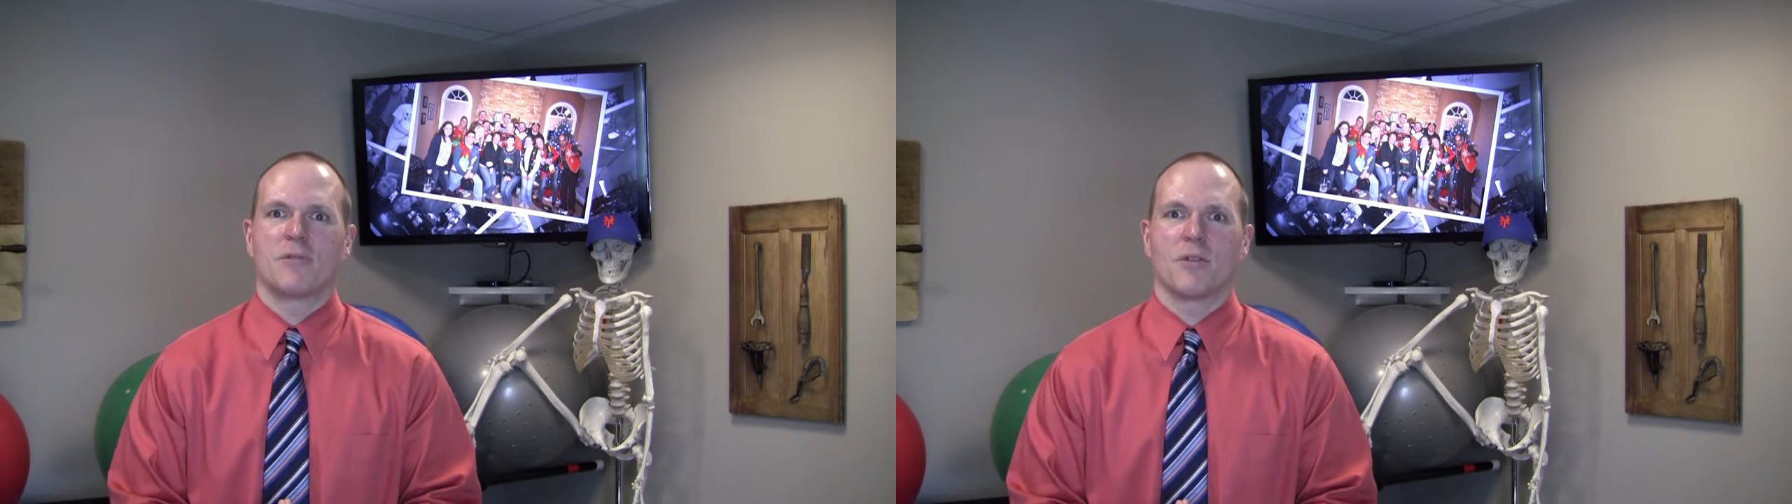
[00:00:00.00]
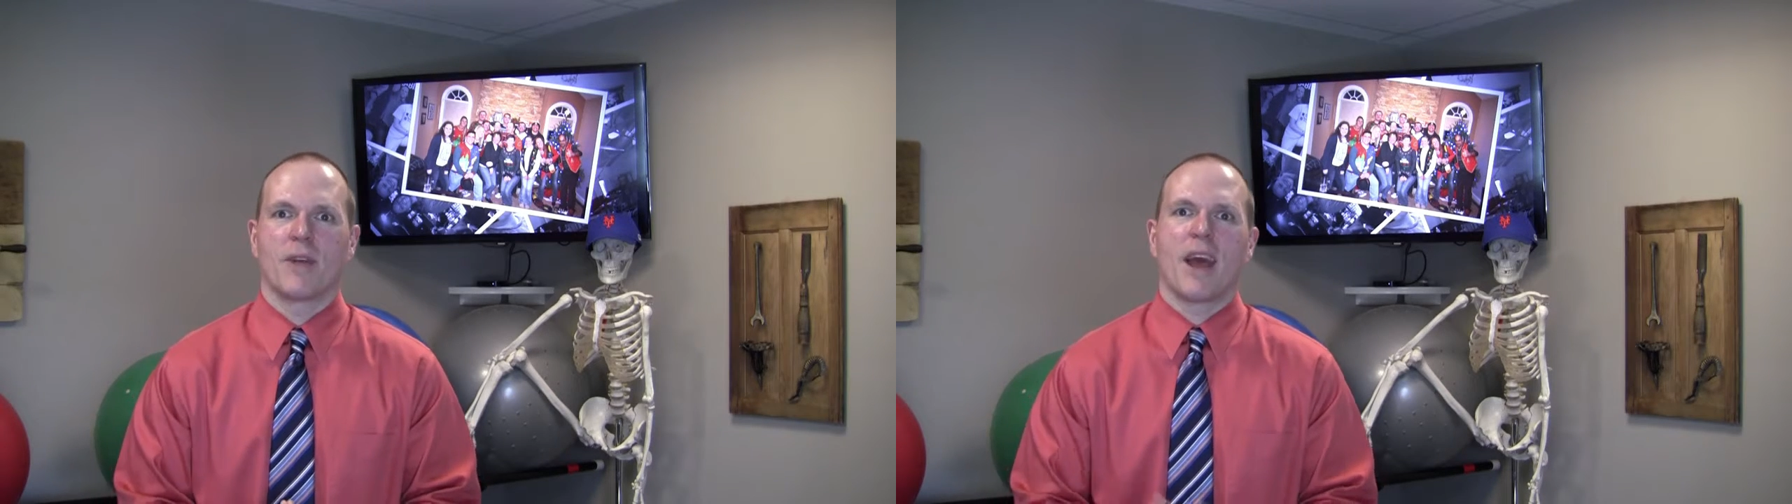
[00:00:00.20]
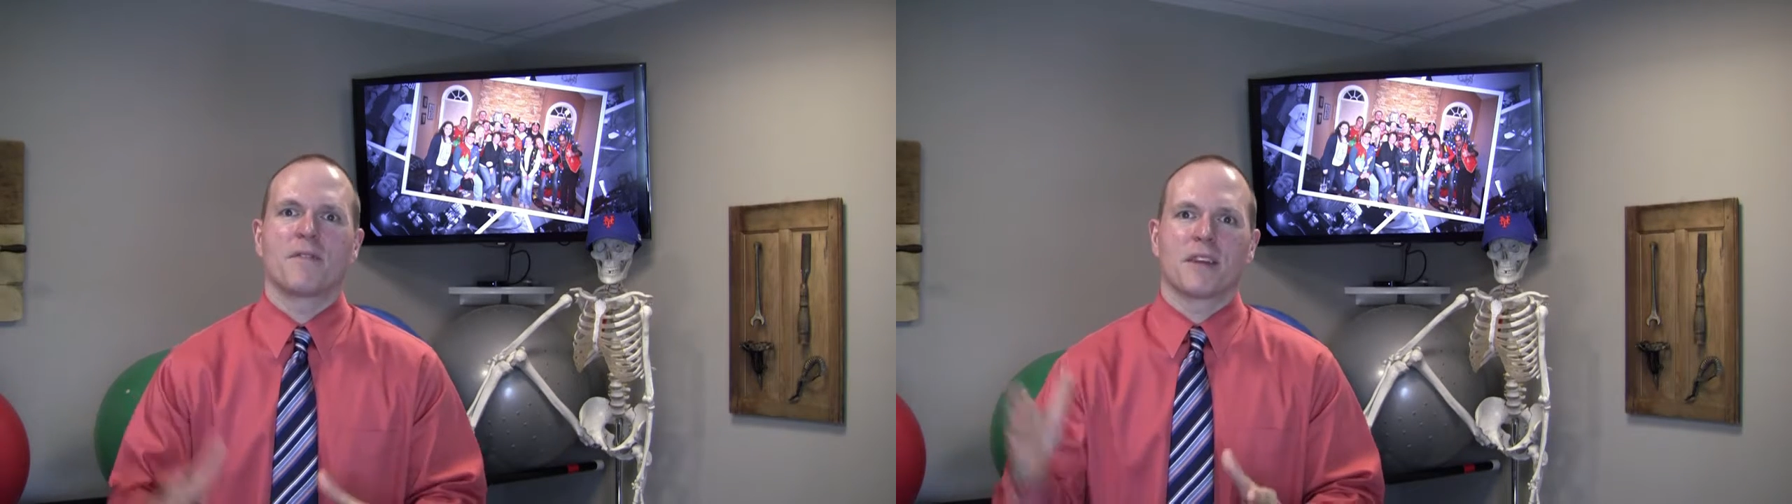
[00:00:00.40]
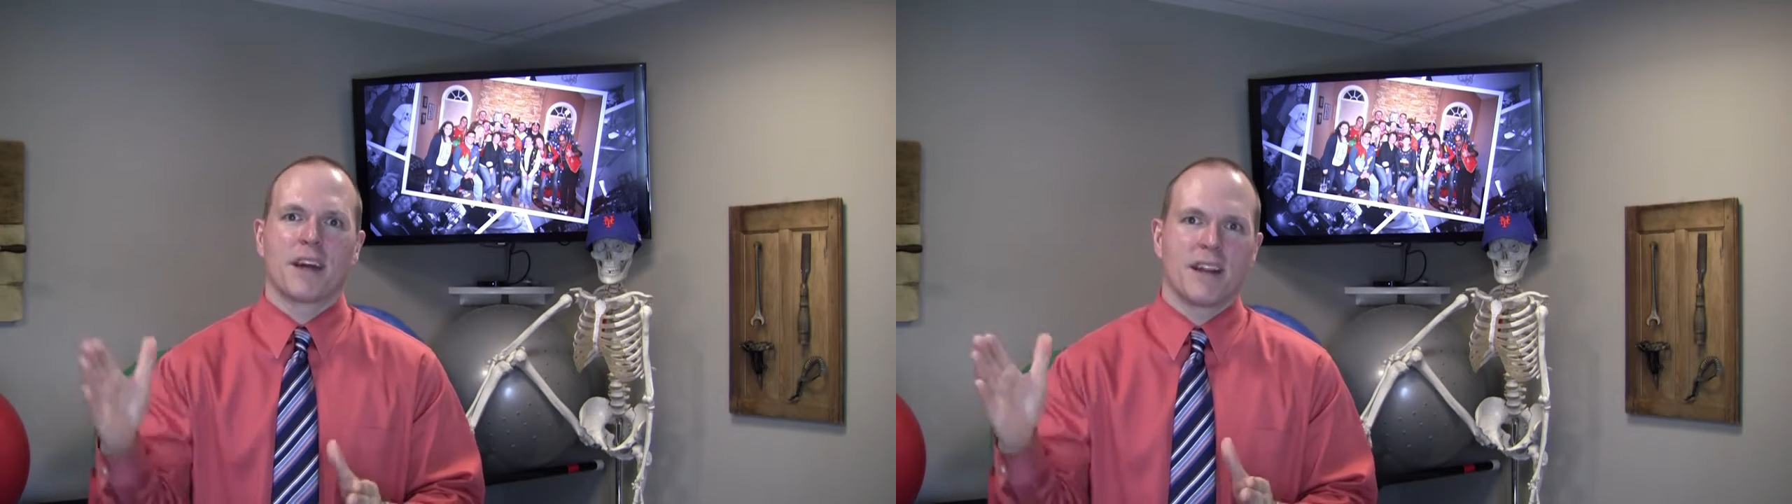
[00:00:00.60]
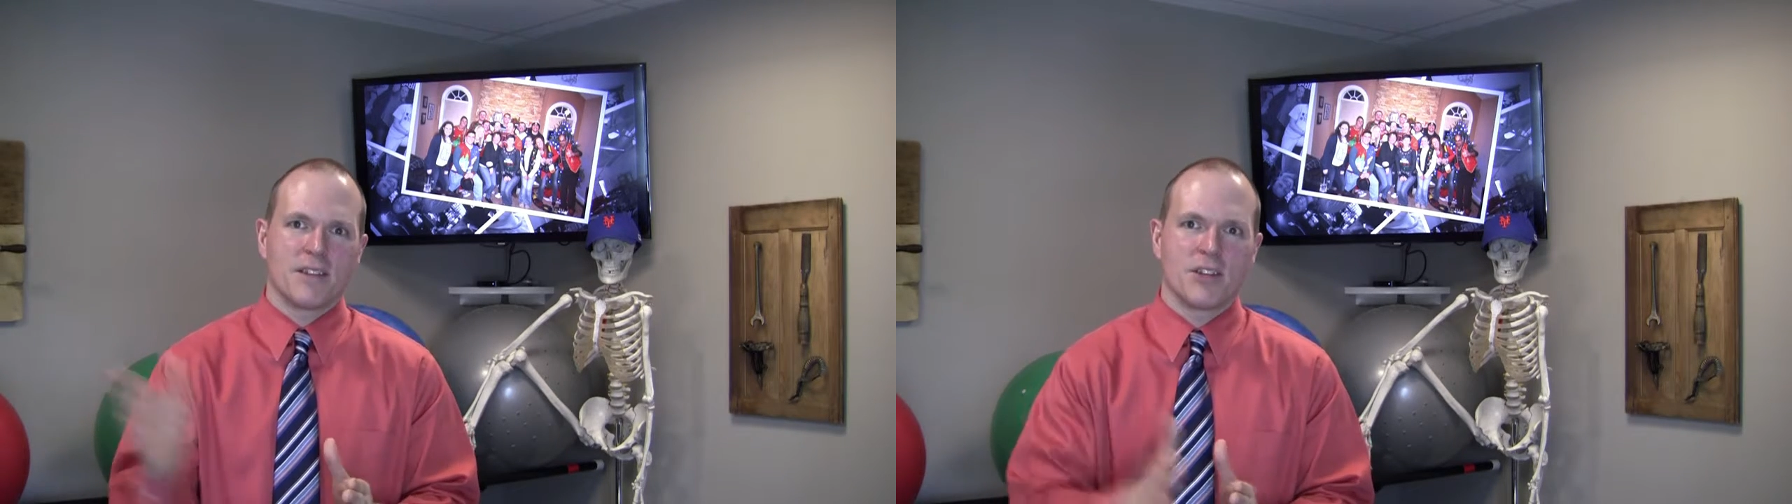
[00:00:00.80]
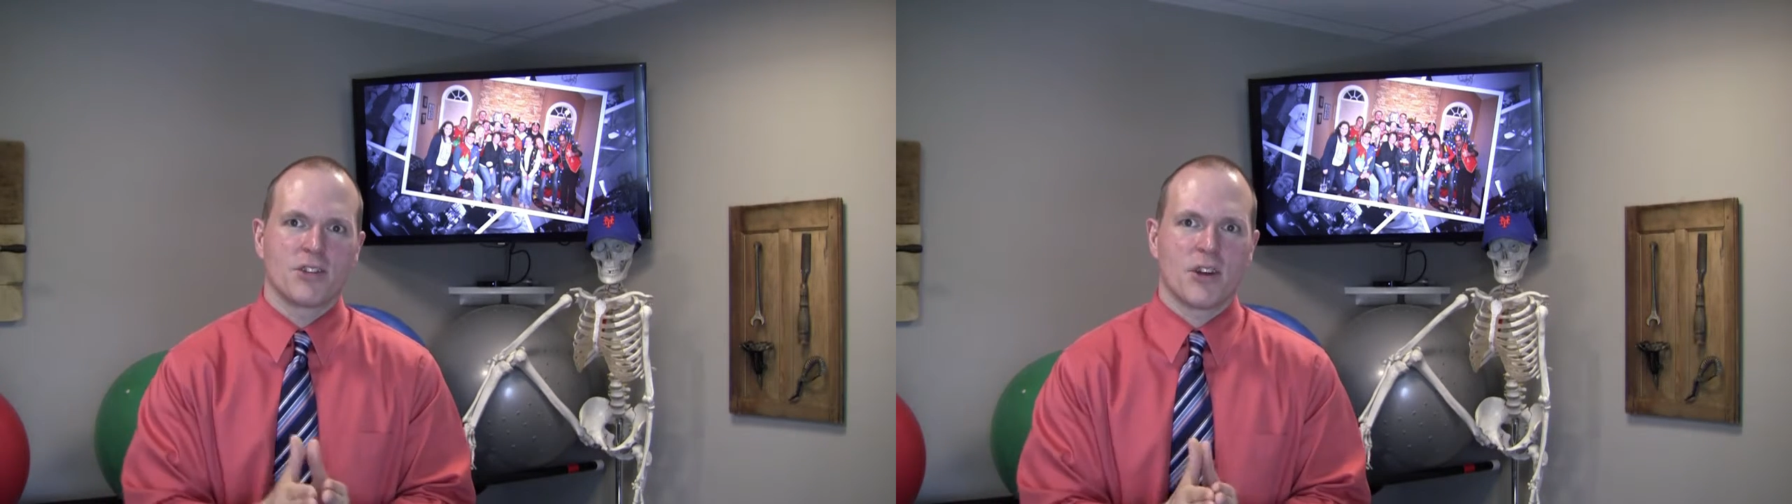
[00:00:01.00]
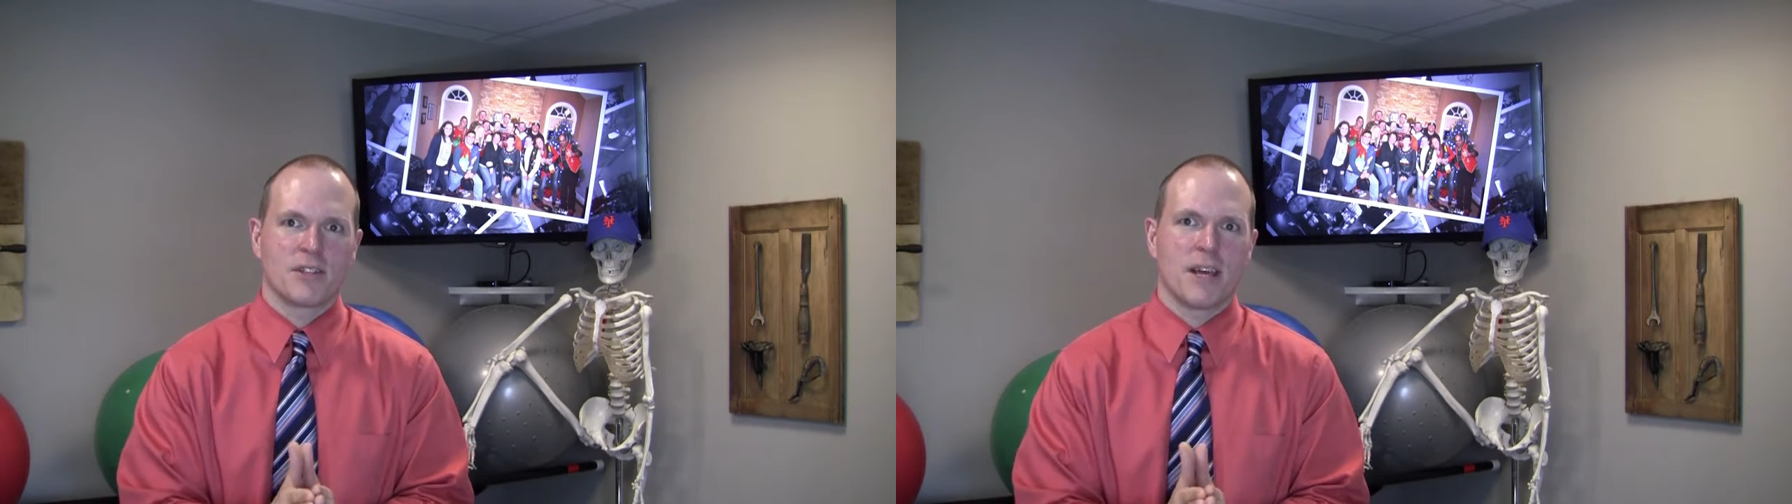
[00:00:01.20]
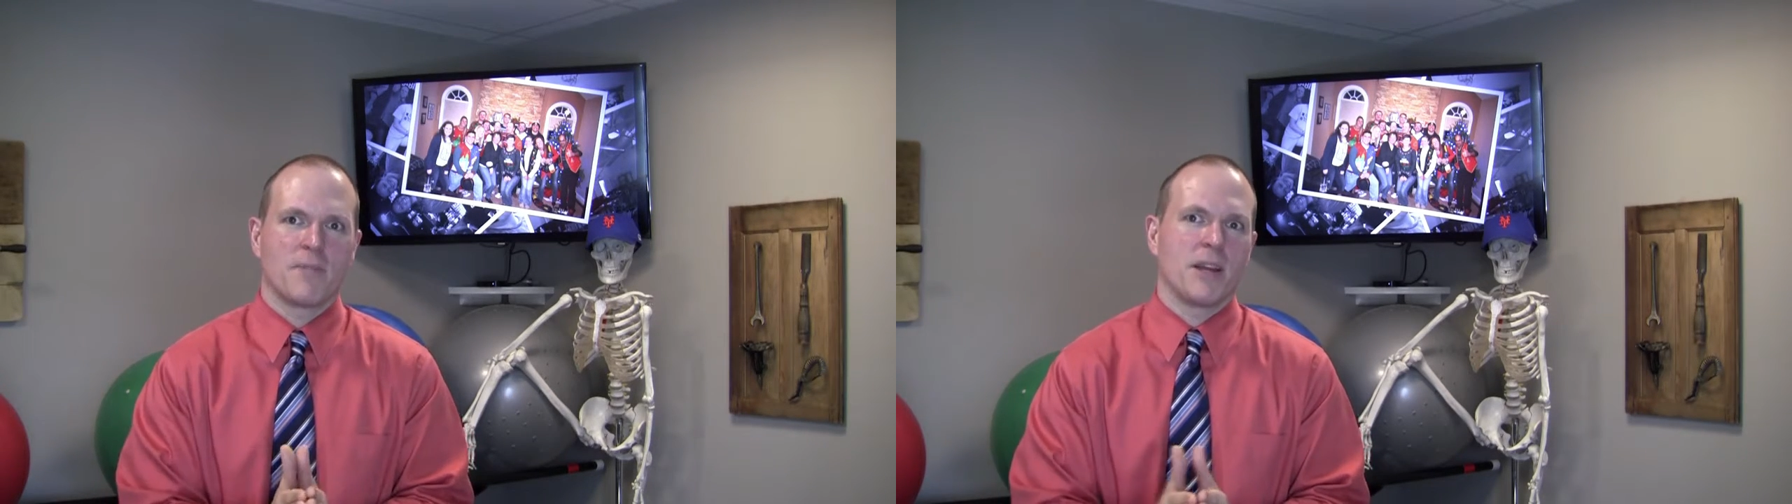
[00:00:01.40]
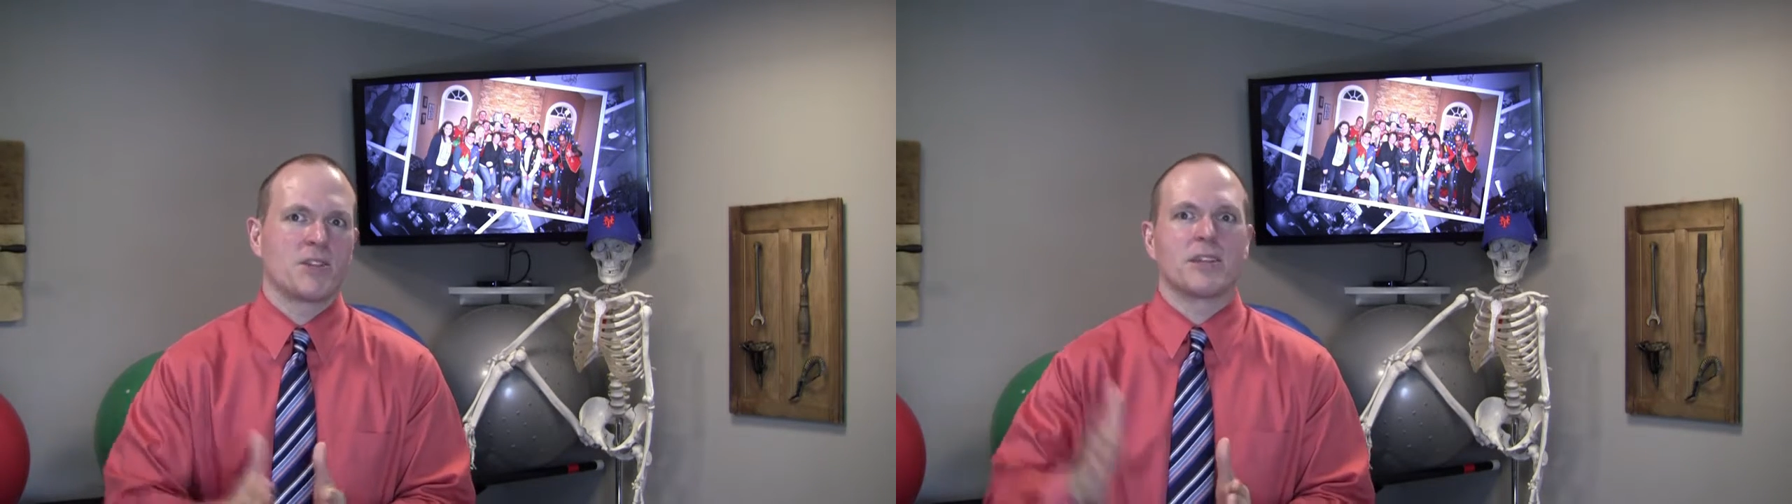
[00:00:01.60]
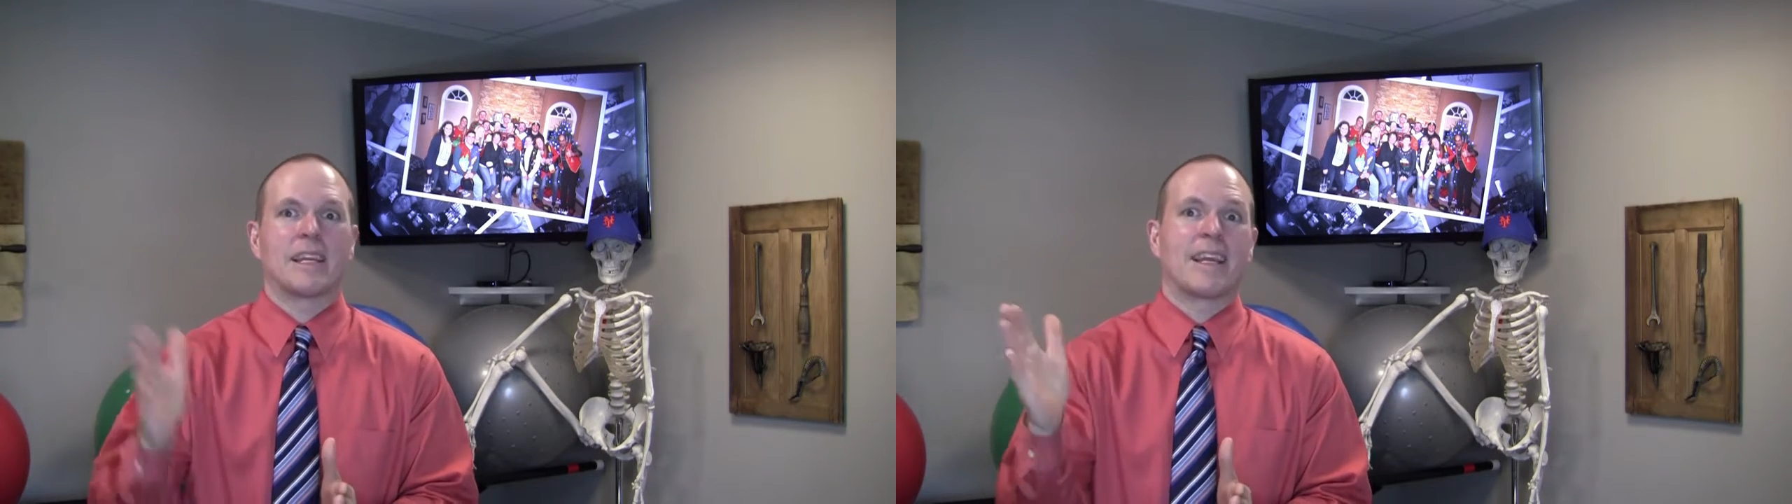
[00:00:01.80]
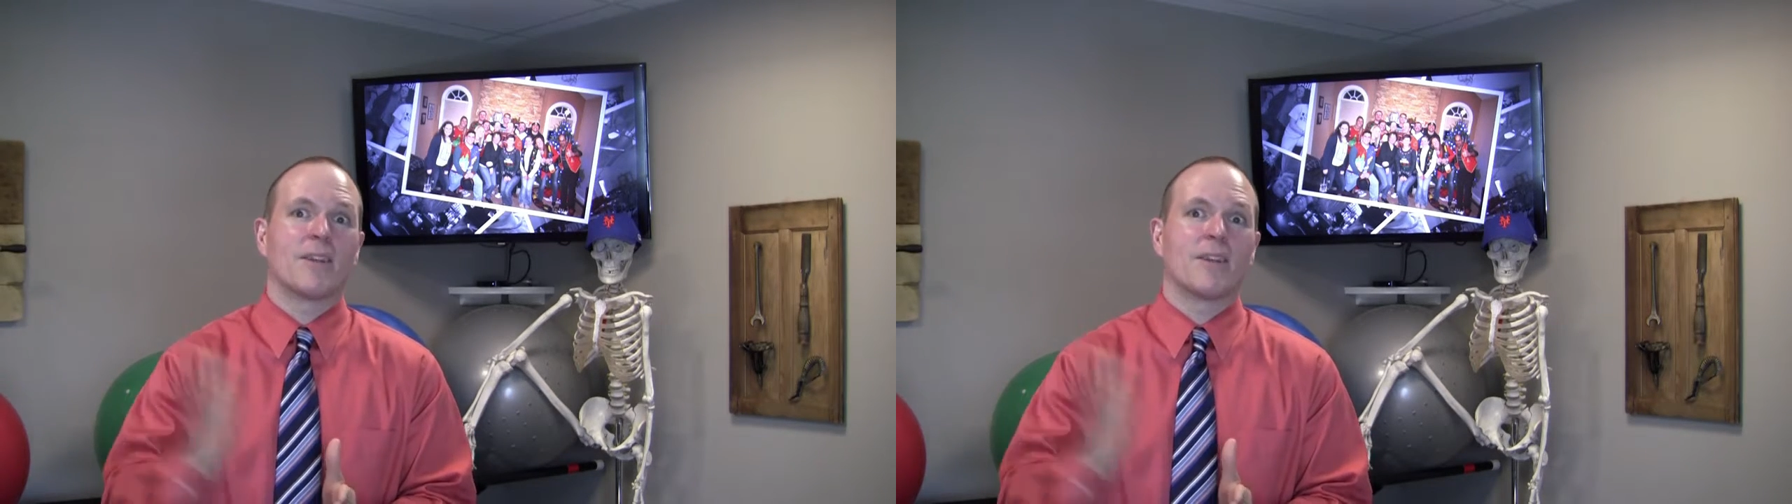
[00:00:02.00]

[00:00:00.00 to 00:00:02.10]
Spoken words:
so we have to kind of discharge that patient,